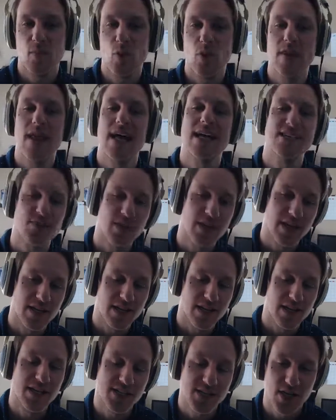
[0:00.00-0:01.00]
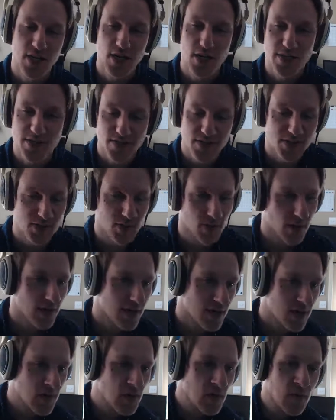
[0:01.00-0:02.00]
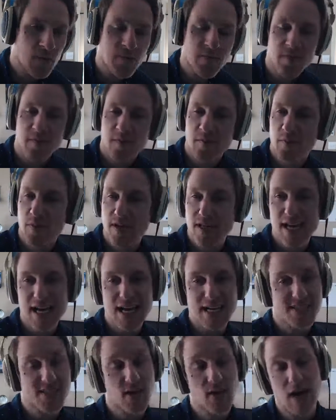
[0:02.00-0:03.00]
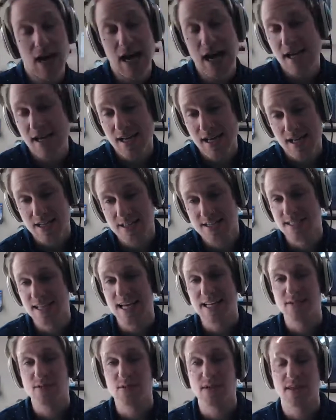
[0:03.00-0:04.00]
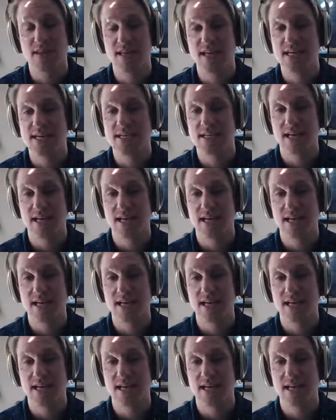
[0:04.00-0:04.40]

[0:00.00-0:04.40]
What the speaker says: Well, that's what it shows for sure. But yeah, so see, that's what the thing.